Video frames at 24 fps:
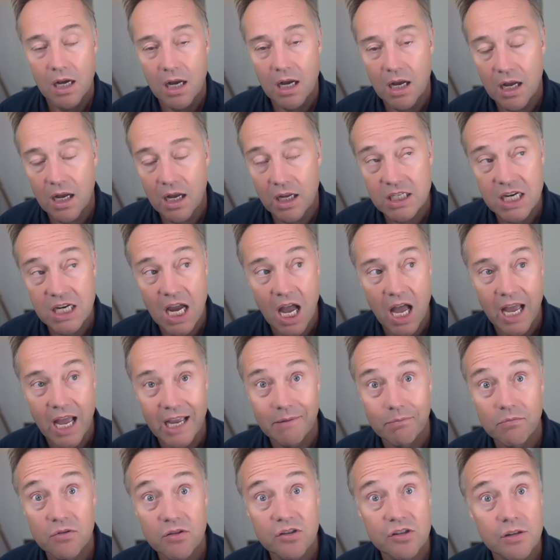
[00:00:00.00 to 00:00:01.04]
uh,
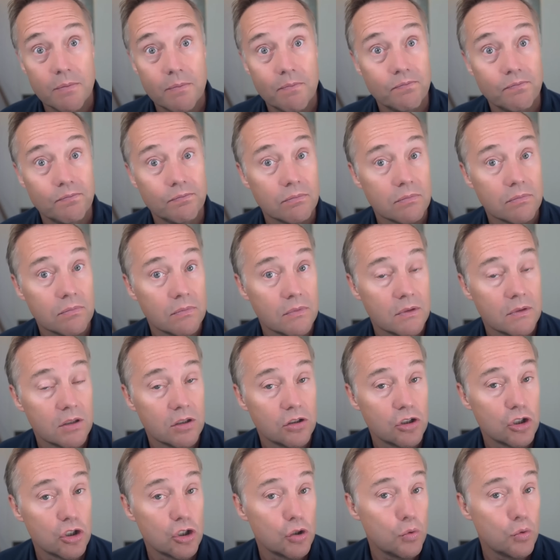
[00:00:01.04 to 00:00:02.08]
times
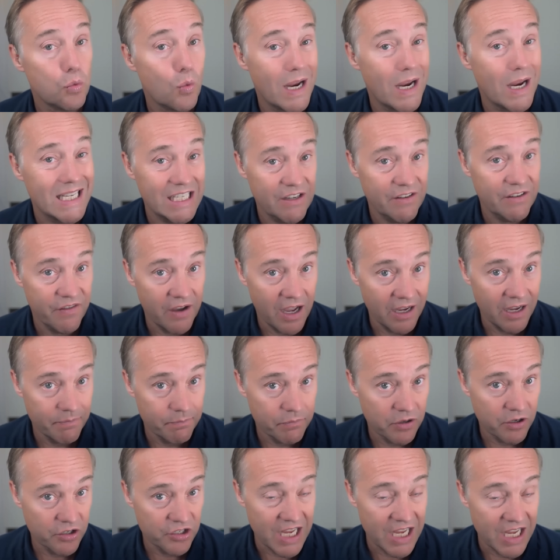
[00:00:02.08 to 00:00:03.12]

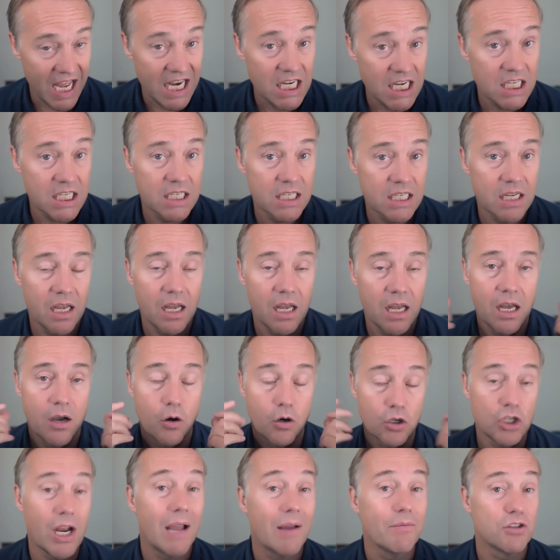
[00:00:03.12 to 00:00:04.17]
25%
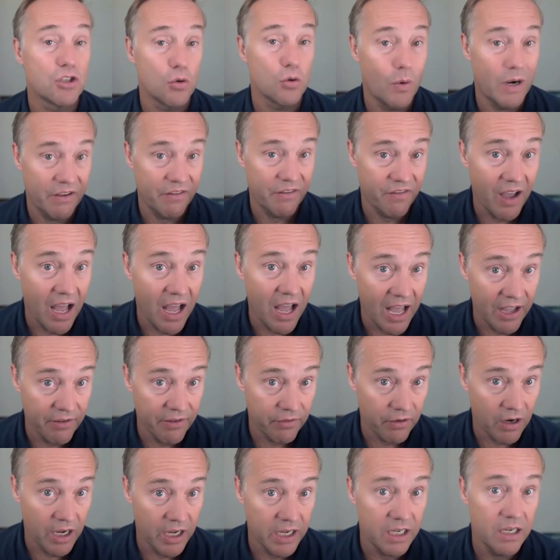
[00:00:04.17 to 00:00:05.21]
uh, or times
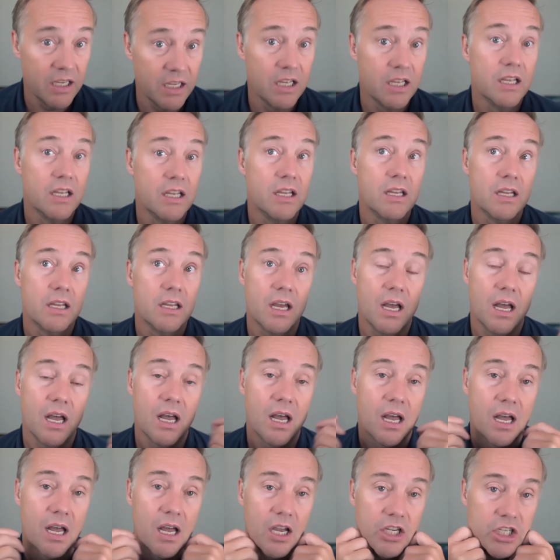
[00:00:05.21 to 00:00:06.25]
25, right?
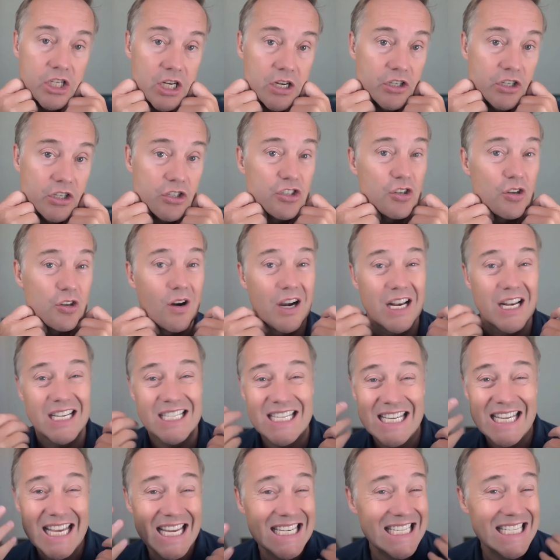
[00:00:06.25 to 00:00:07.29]
Uh, you know, you're
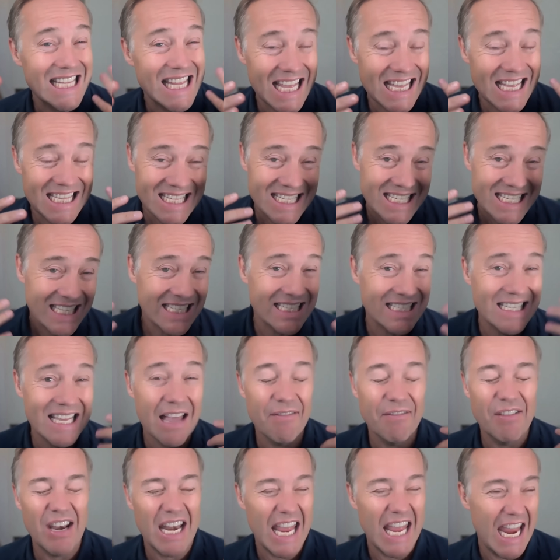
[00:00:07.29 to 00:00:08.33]
starting to get to that six,
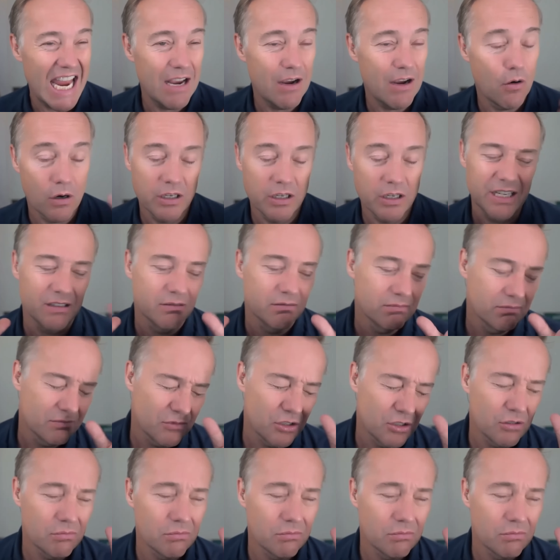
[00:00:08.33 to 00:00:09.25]
seven, eight, or, you know,